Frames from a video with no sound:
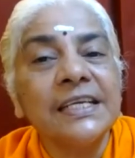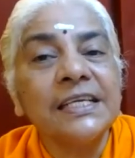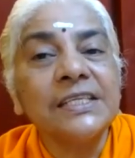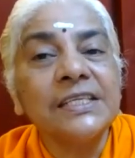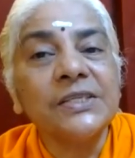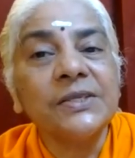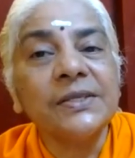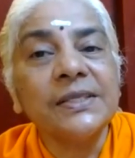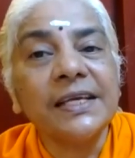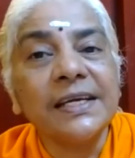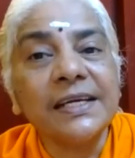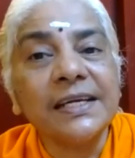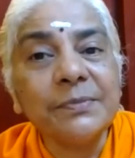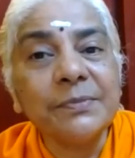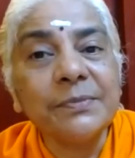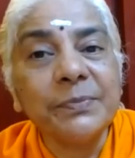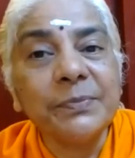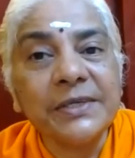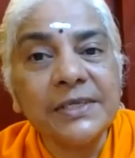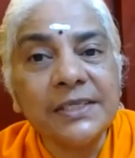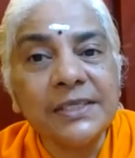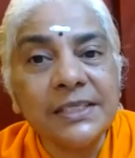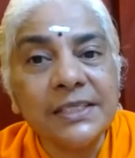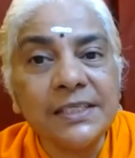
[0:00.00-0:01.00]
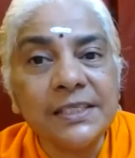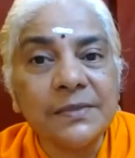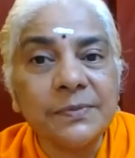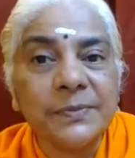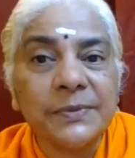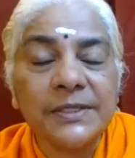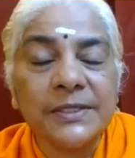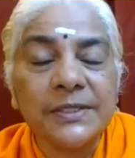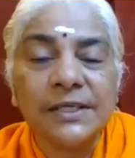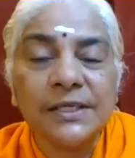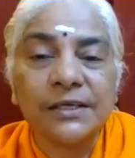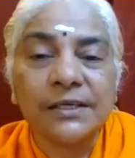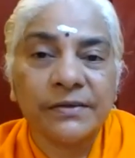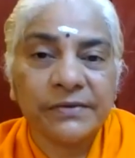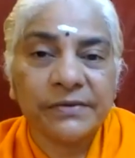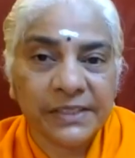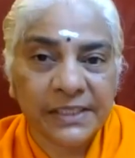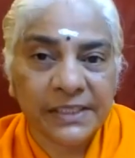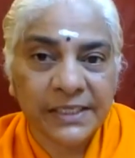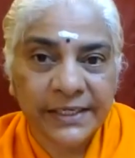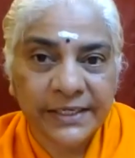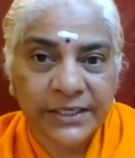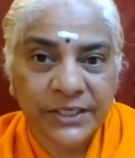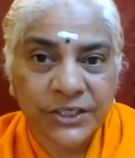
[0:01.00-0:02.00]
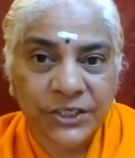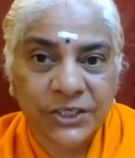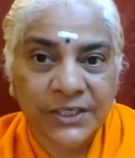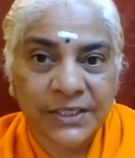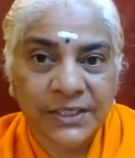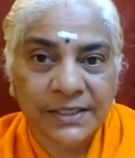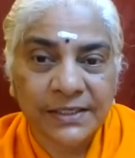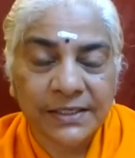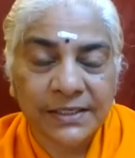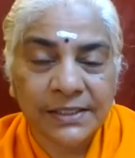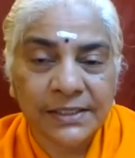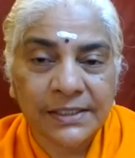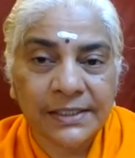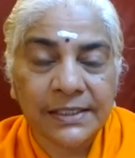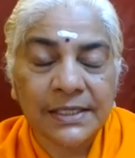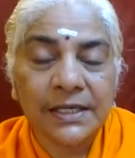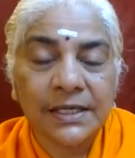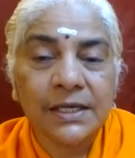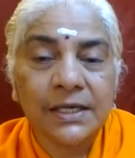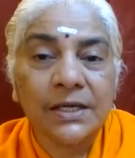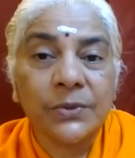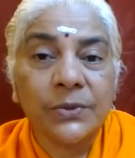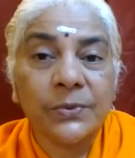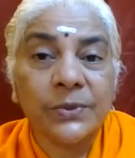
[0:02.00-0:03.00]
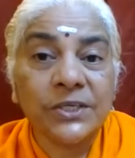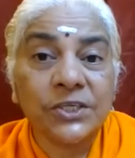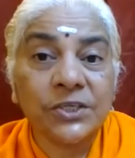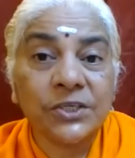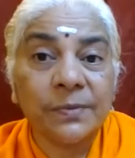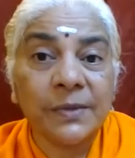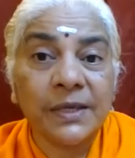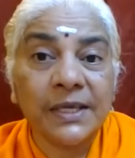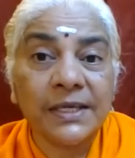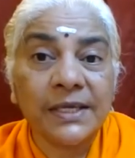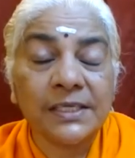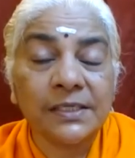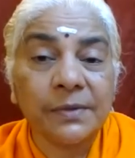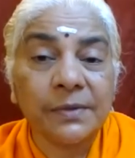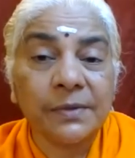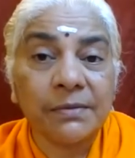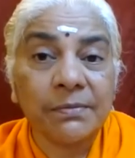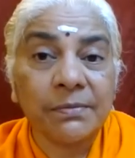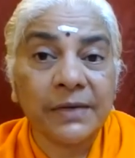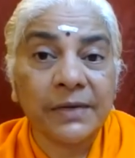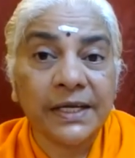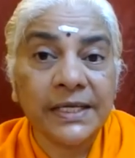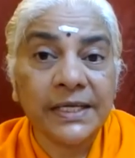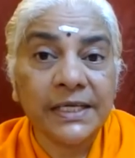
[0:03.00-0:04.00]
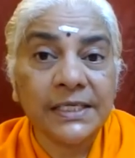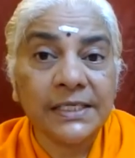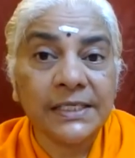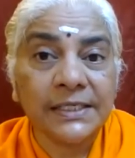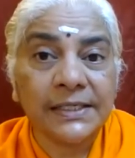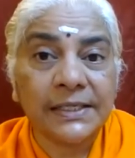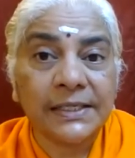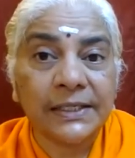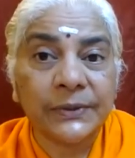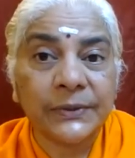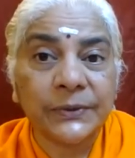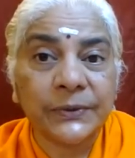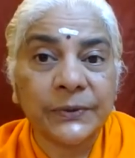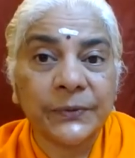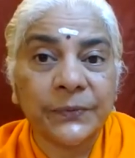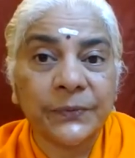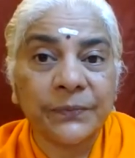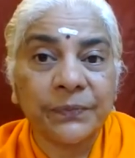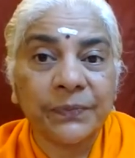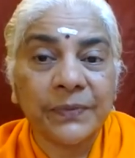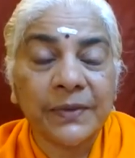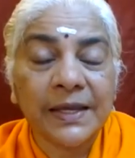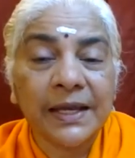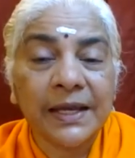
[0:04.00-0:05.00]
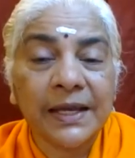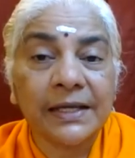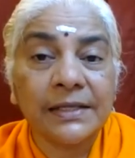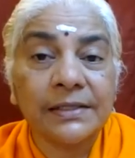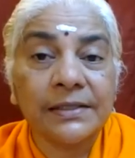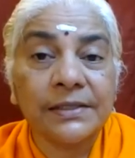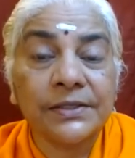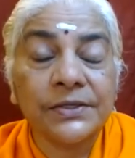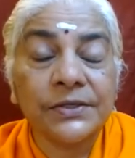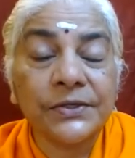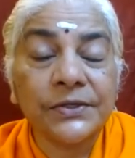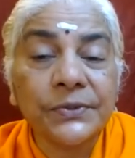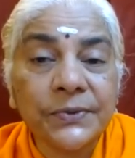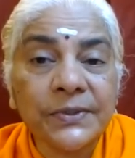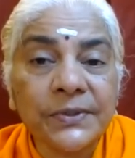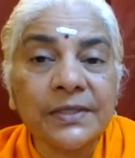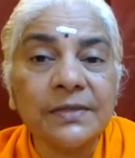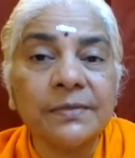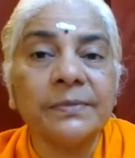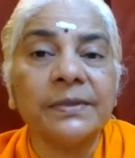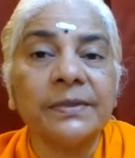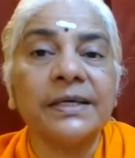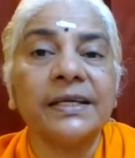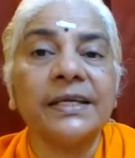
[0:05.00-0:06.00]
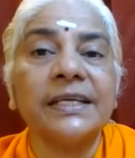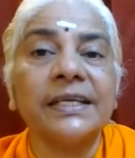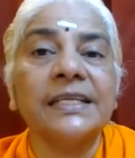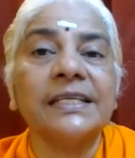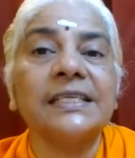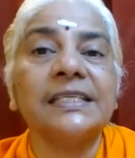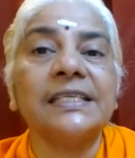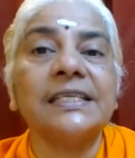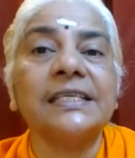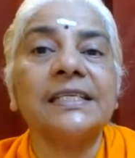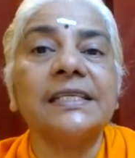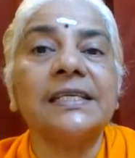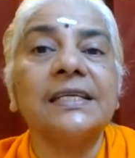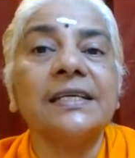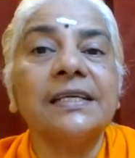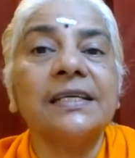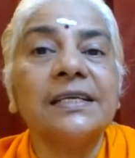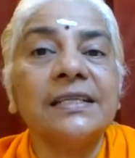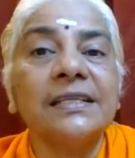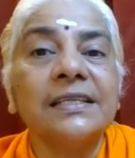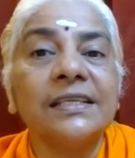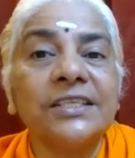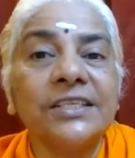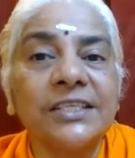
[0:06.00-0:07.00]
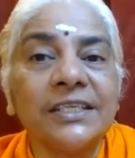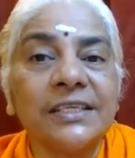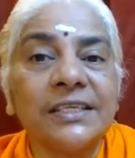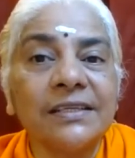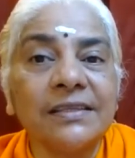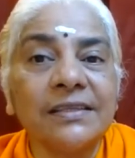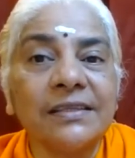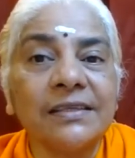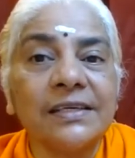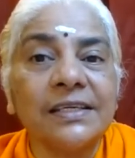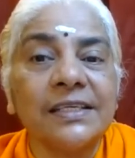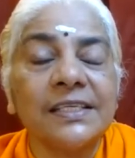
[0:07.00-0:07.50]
So that principle of sentience, which makes my mind glow, and through the mind, the chit